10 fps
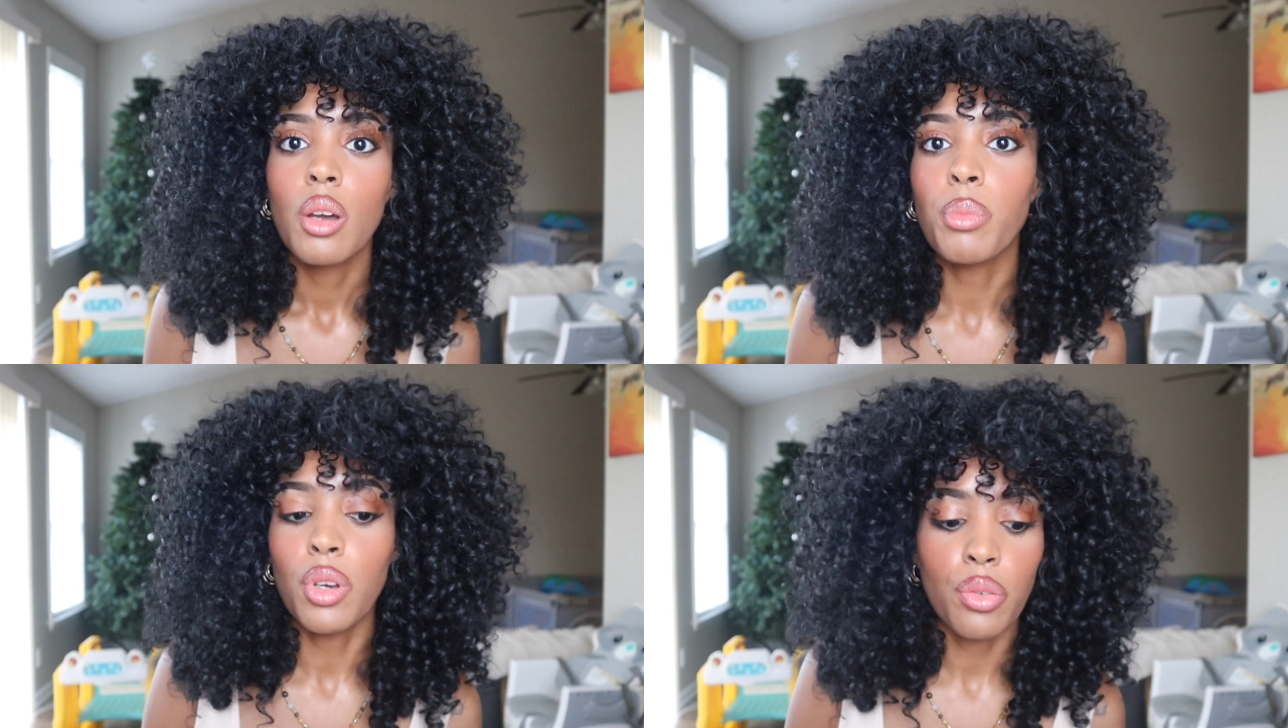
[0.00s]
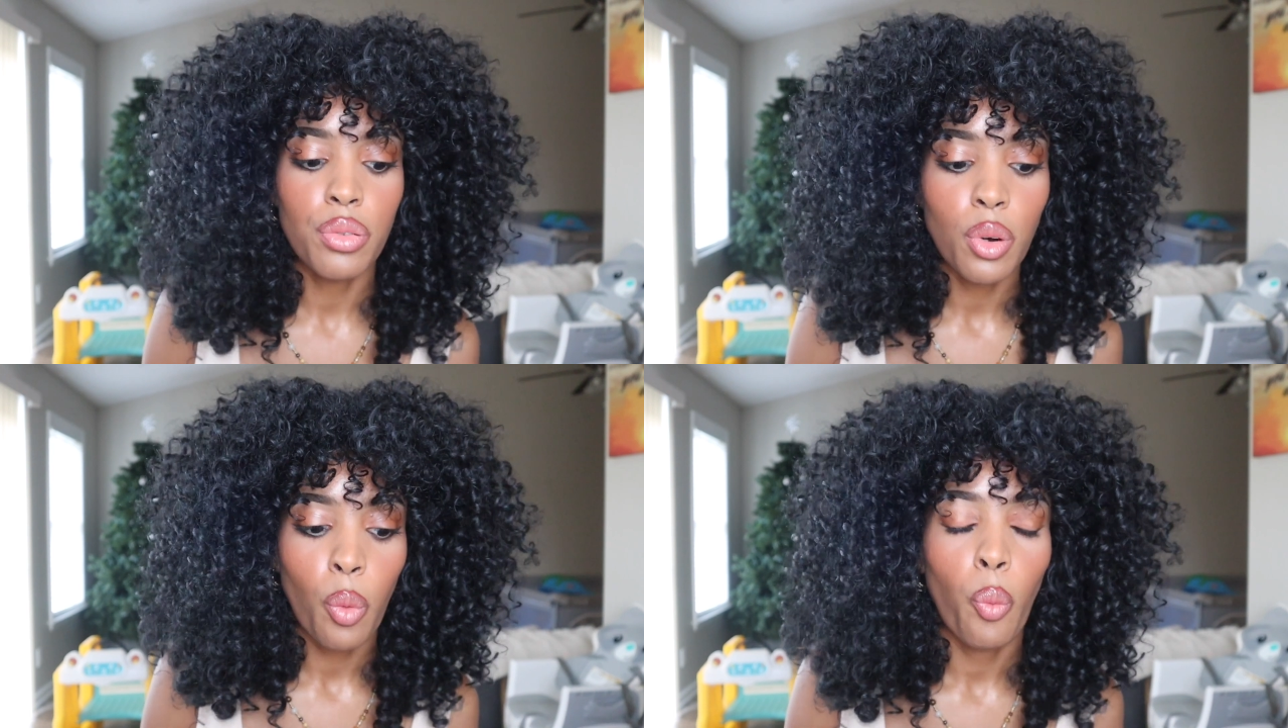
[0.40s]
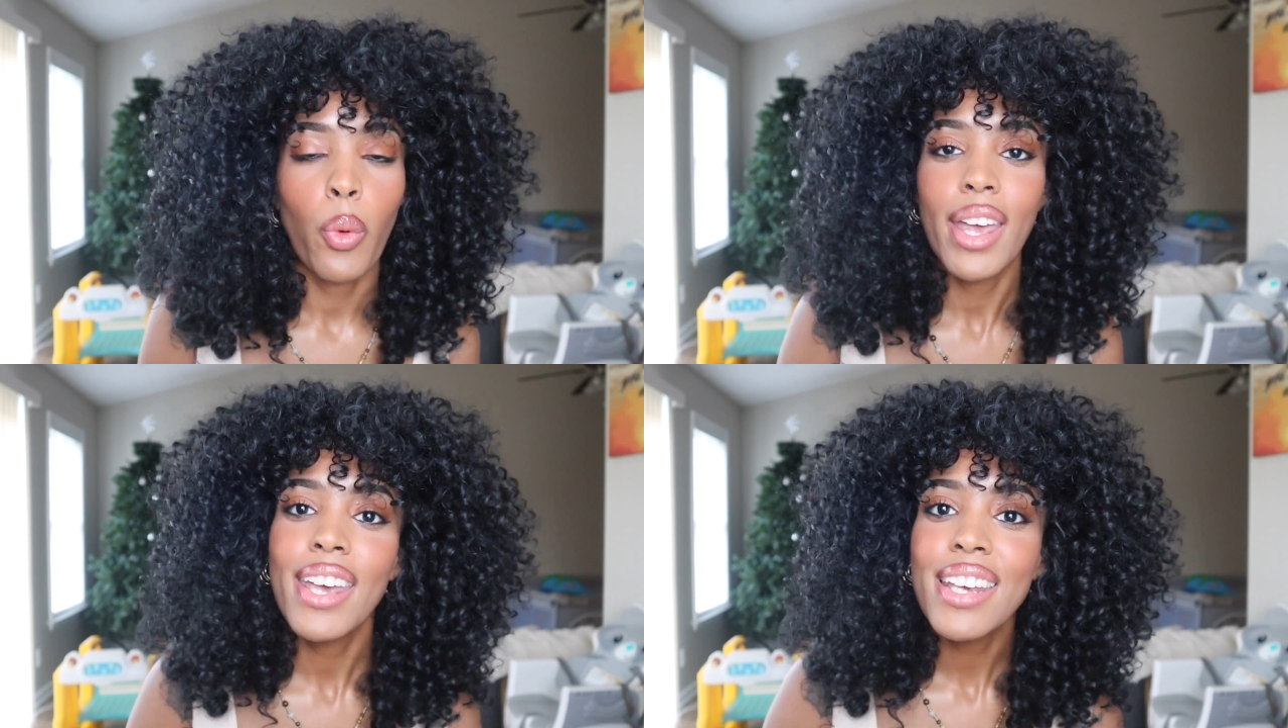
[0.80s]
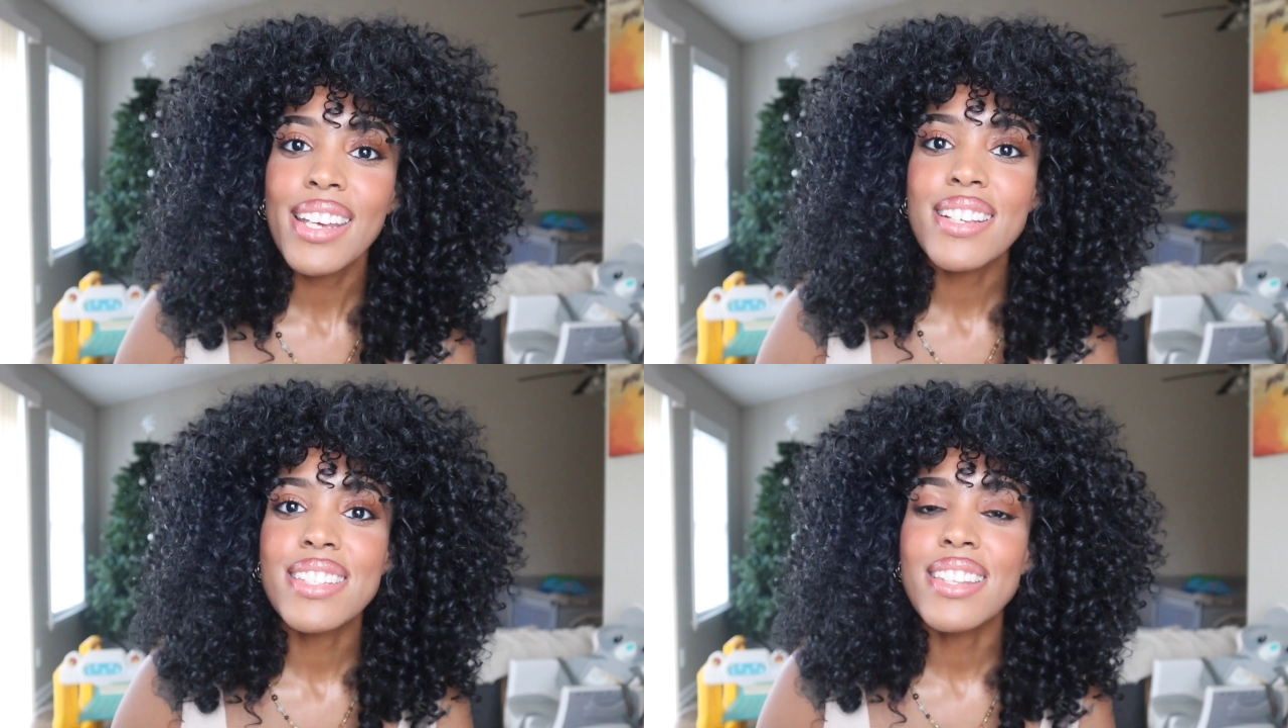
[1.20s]
beautiful
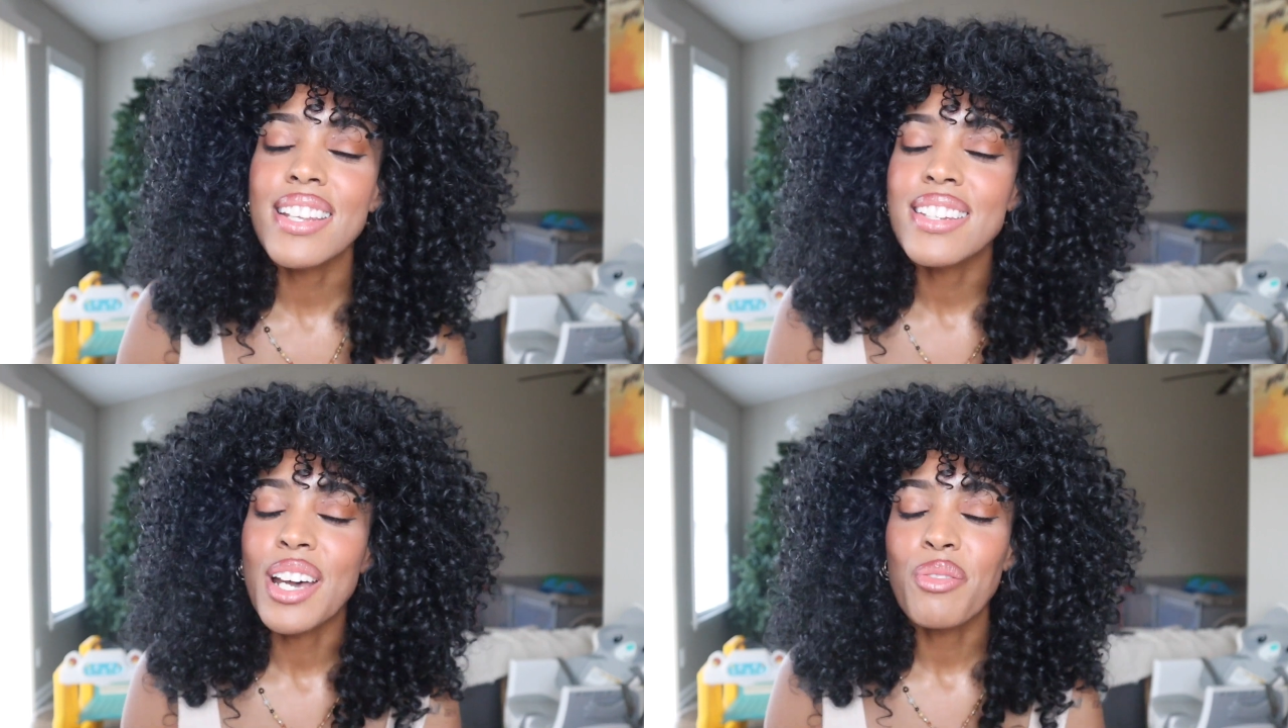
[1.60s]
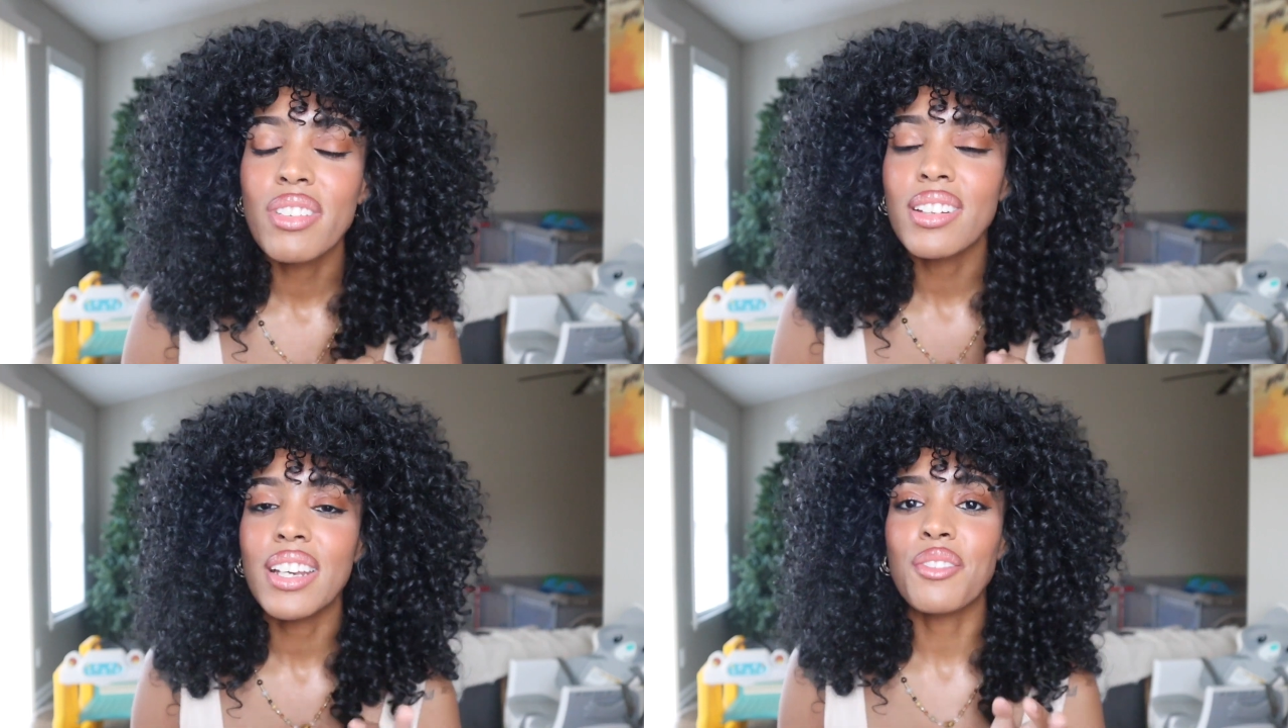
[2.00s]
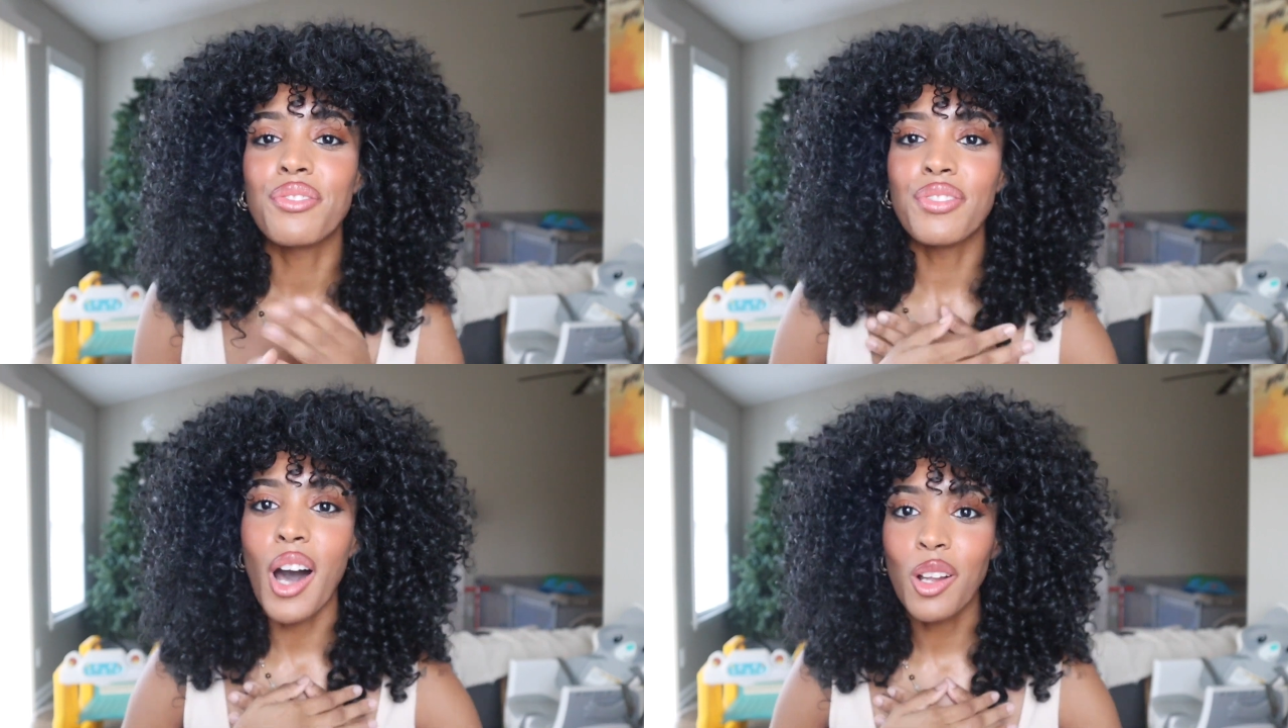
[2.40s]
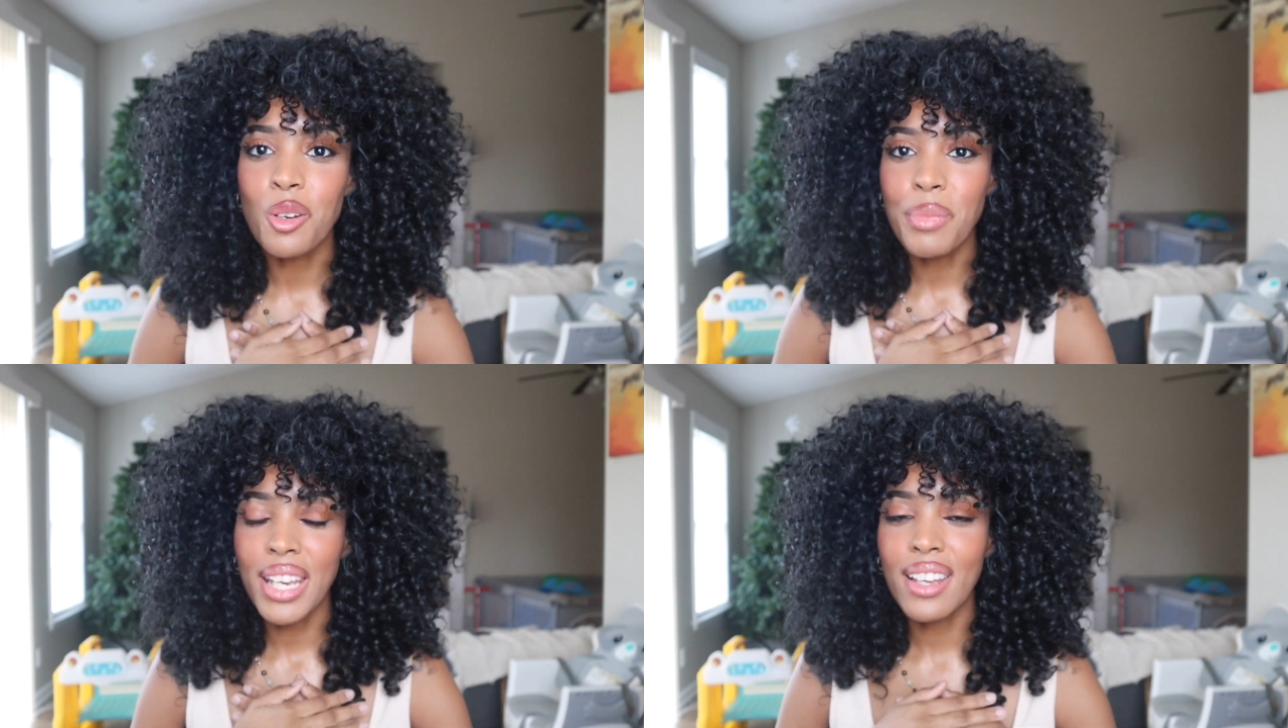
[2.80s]
wigs, then definitely
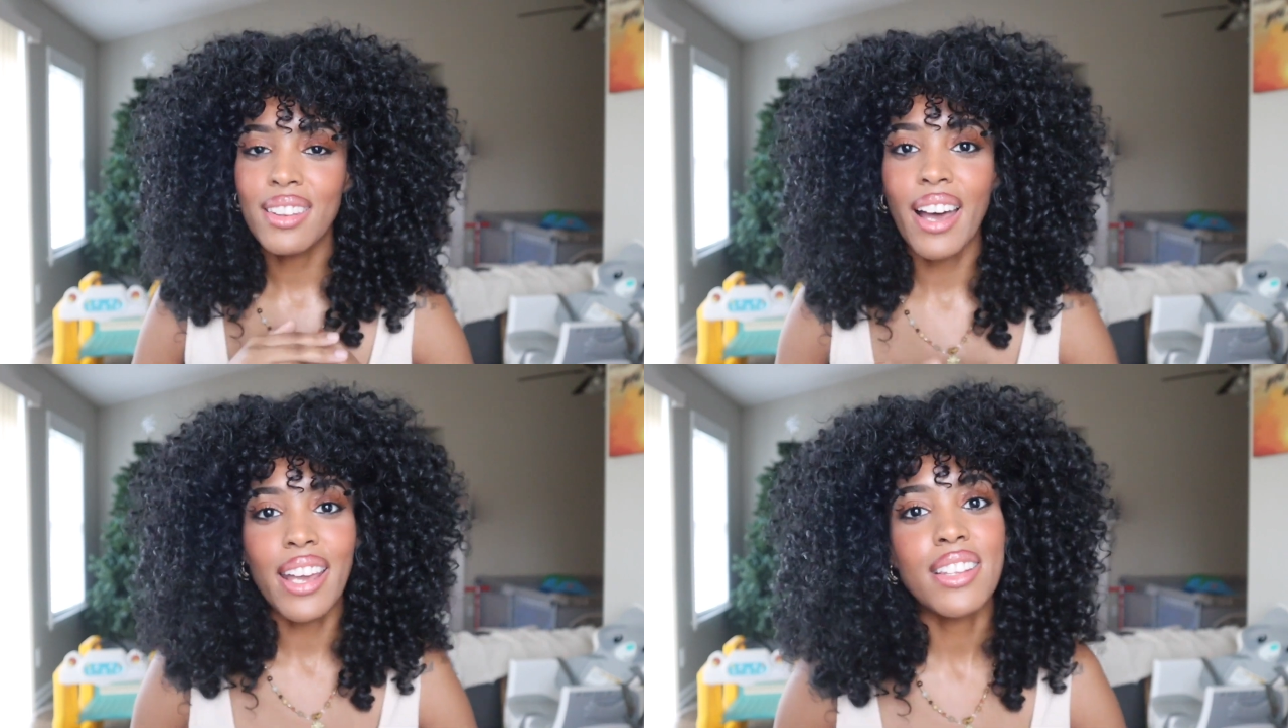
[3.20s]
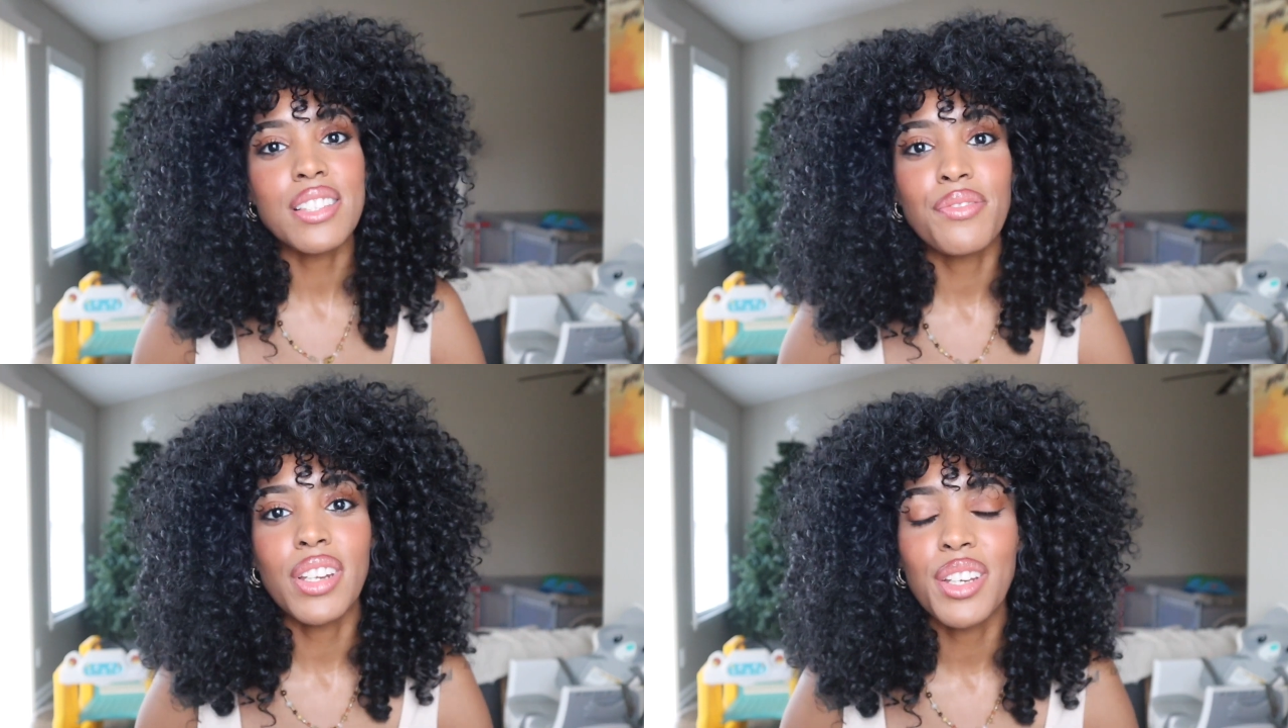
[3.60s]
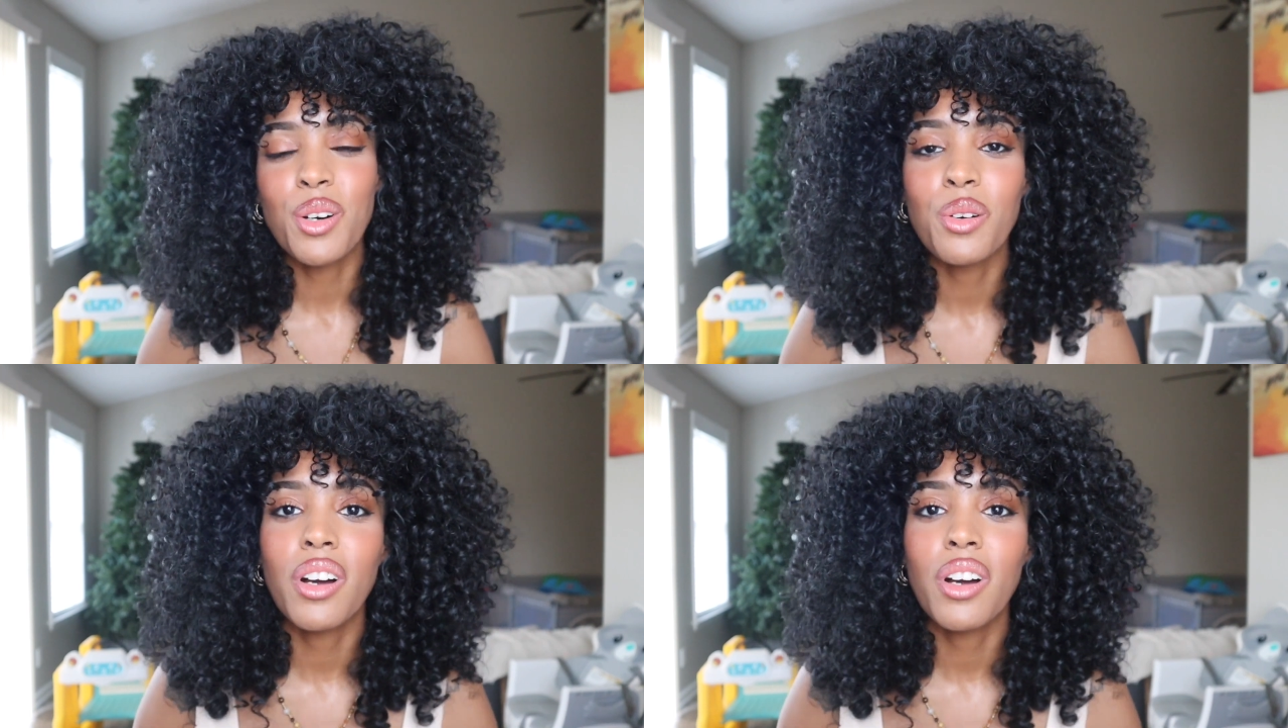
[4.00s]
follow me, like this video,